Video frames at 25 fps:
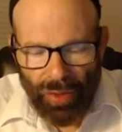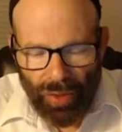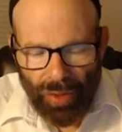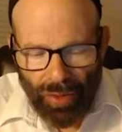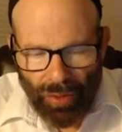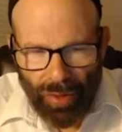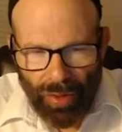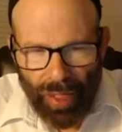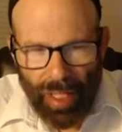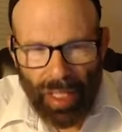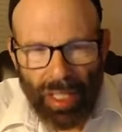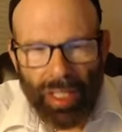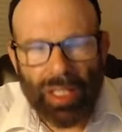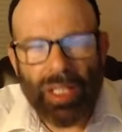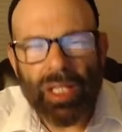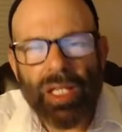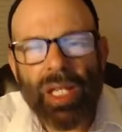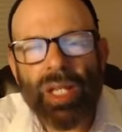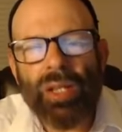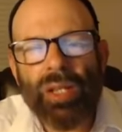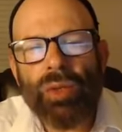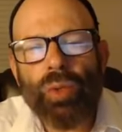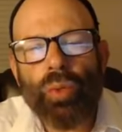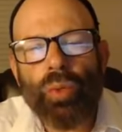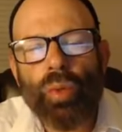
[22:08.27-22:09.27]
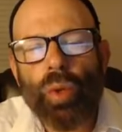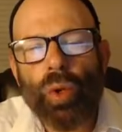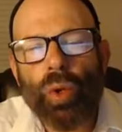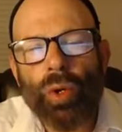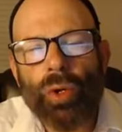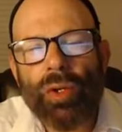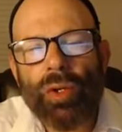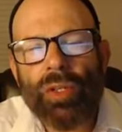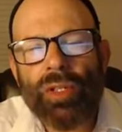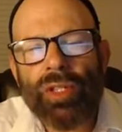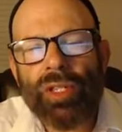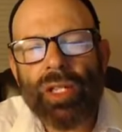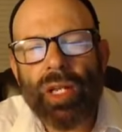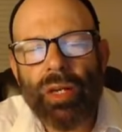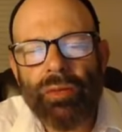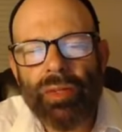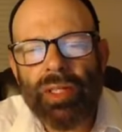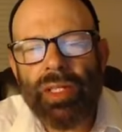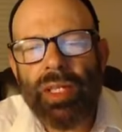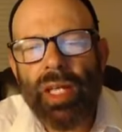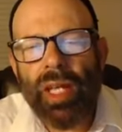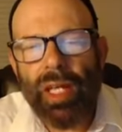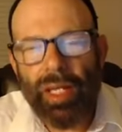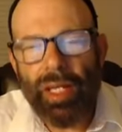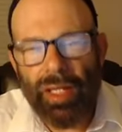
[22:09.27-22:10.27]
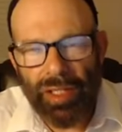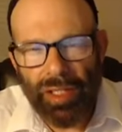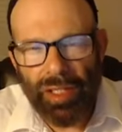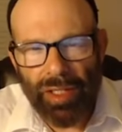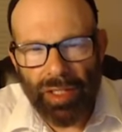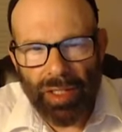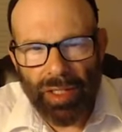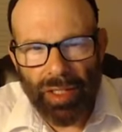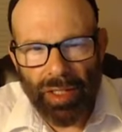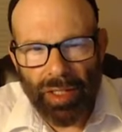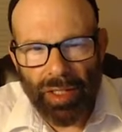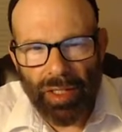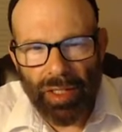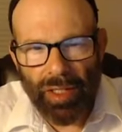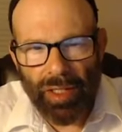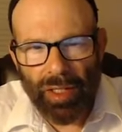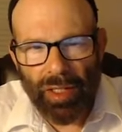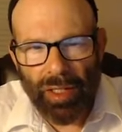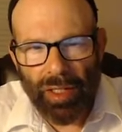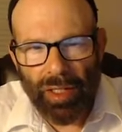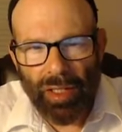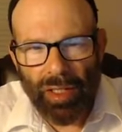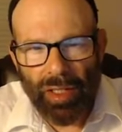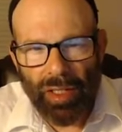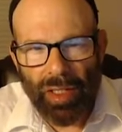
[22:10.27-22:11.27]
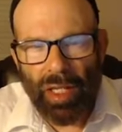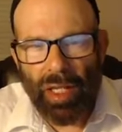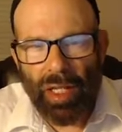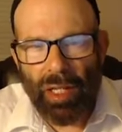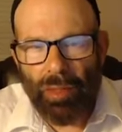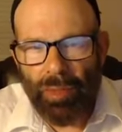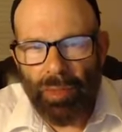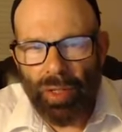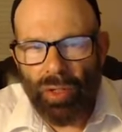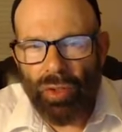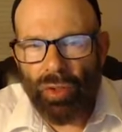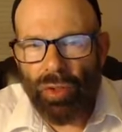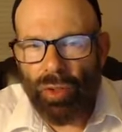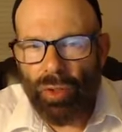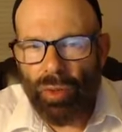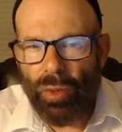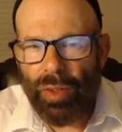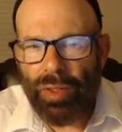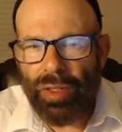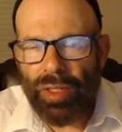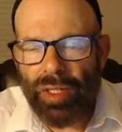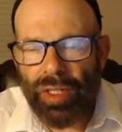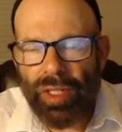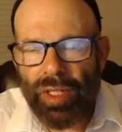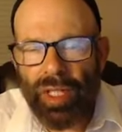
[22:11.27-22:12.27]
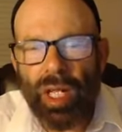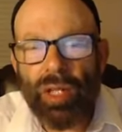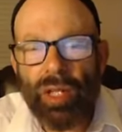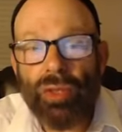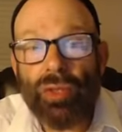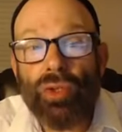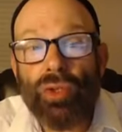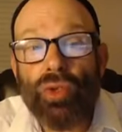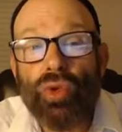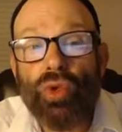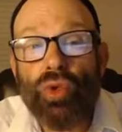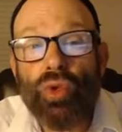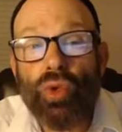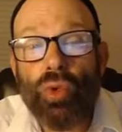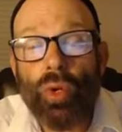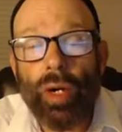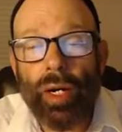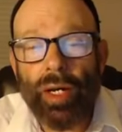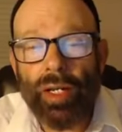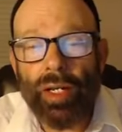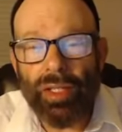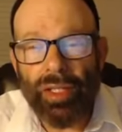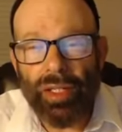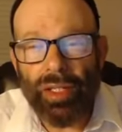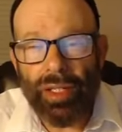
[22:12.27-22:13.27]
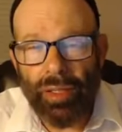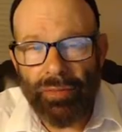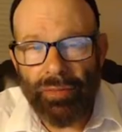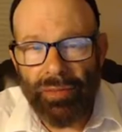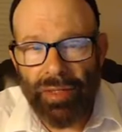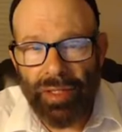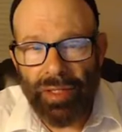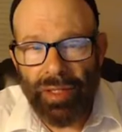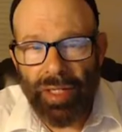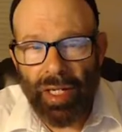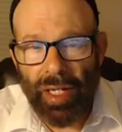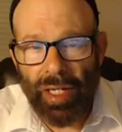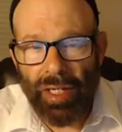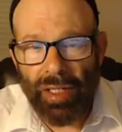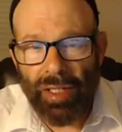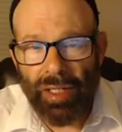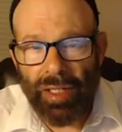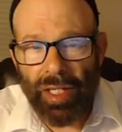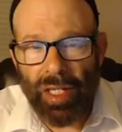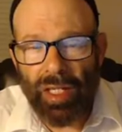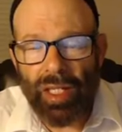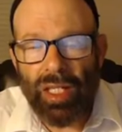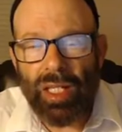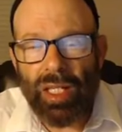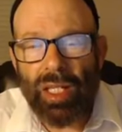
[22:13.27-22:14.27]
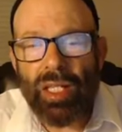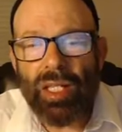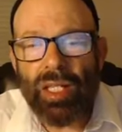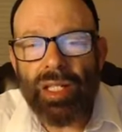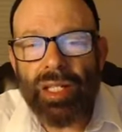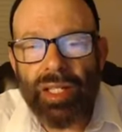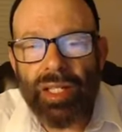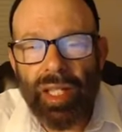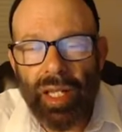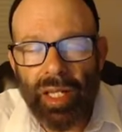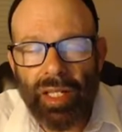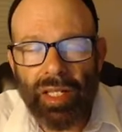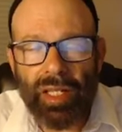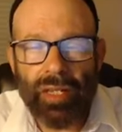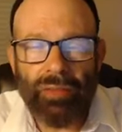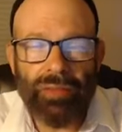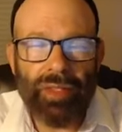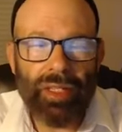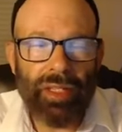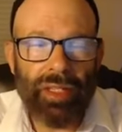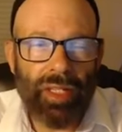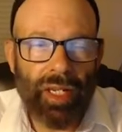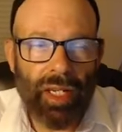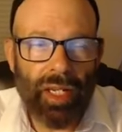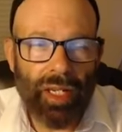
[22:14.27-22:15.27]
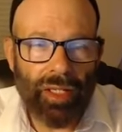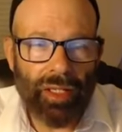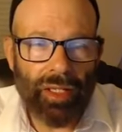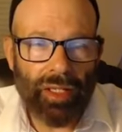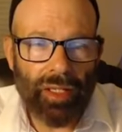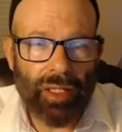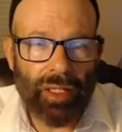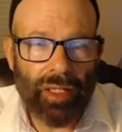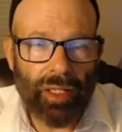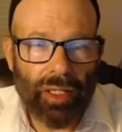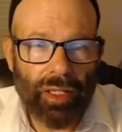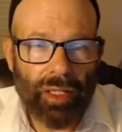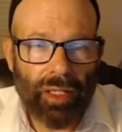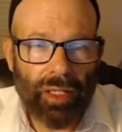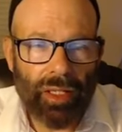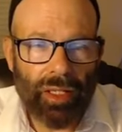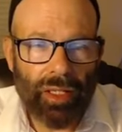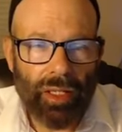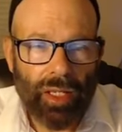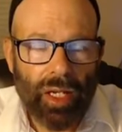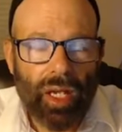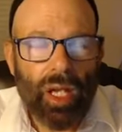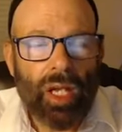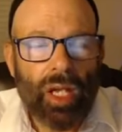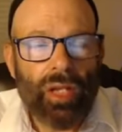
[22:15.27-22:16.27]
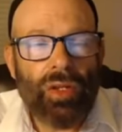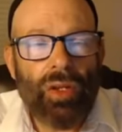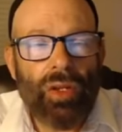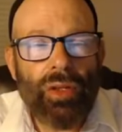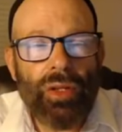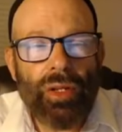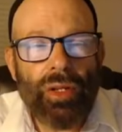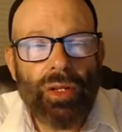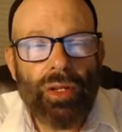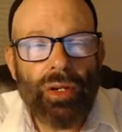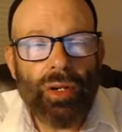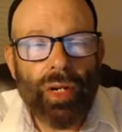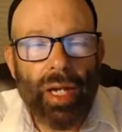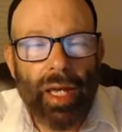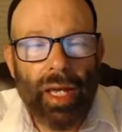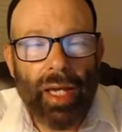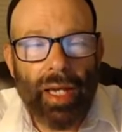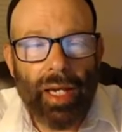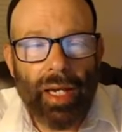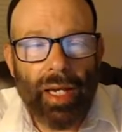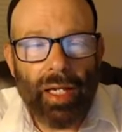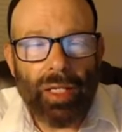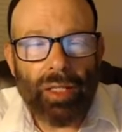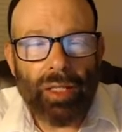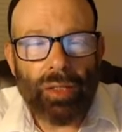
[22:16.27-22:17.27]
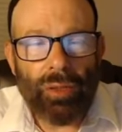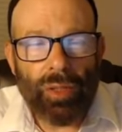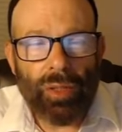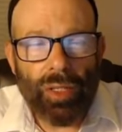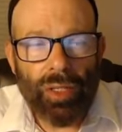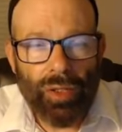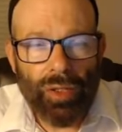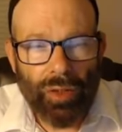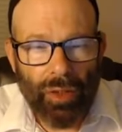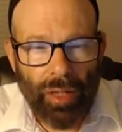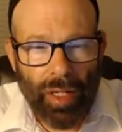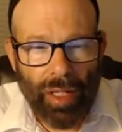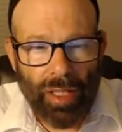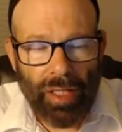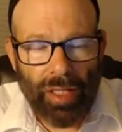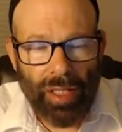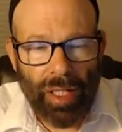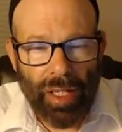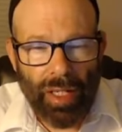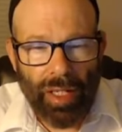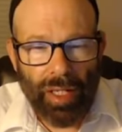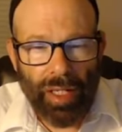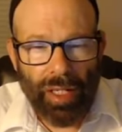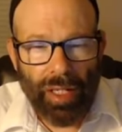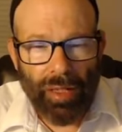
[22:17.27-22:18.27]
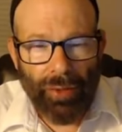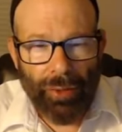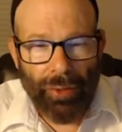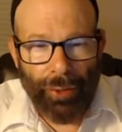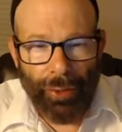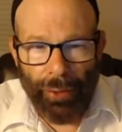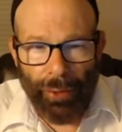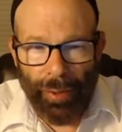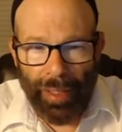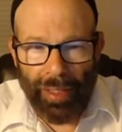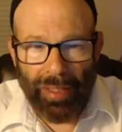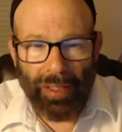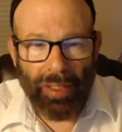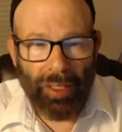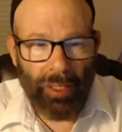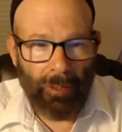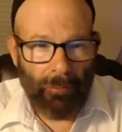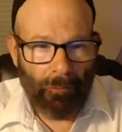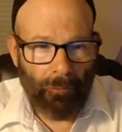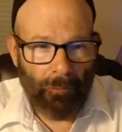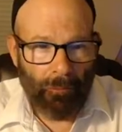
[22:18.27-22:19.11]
translate the words of a text. You got to make sure you understand the nuance of the text and the intent of the text so that you're actually translating it correctly.